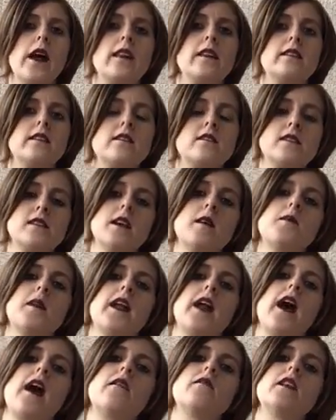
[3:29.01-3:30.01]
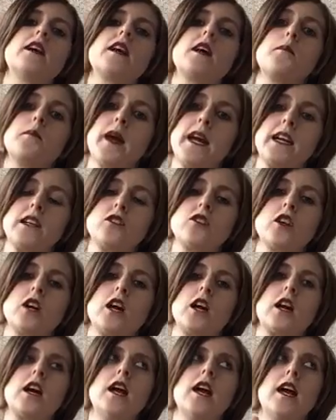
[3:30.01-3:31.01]
And then there's some that have like a
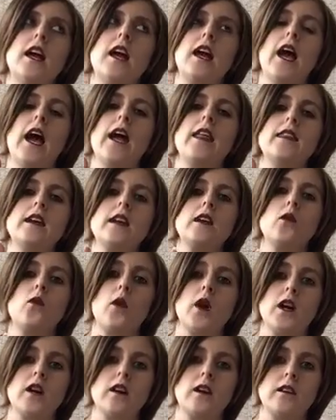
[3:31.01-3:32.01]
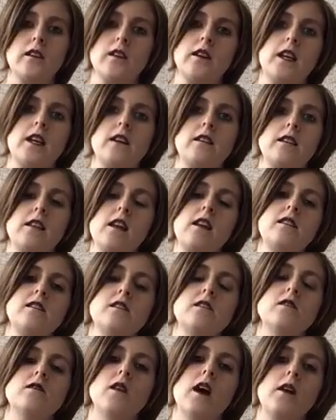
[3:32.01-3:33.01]
picture and then a word underneath it
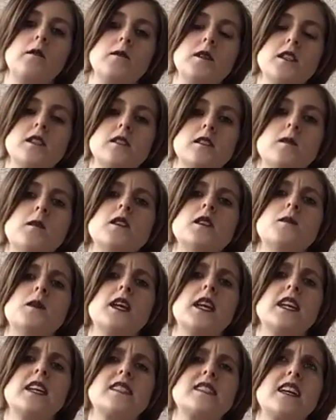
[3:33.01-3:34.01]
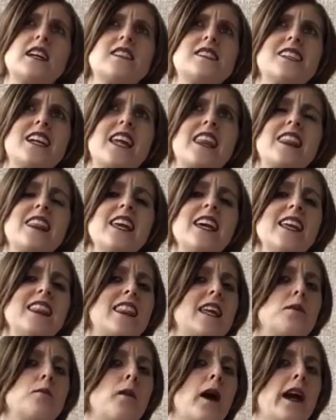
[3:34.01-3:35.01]
to help teach some of those beginning sounds. And I think
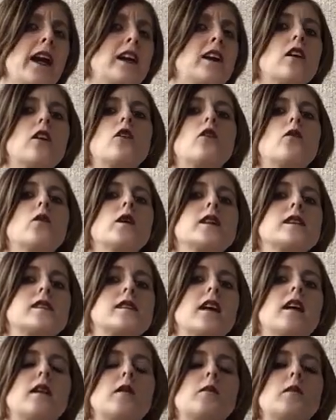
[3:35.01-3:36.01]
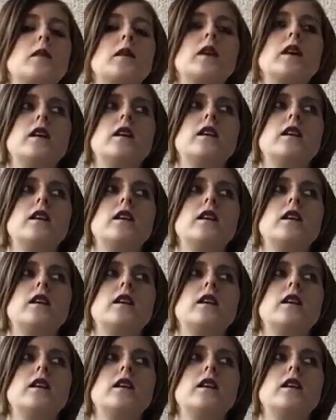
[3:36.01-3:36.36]
they might go with some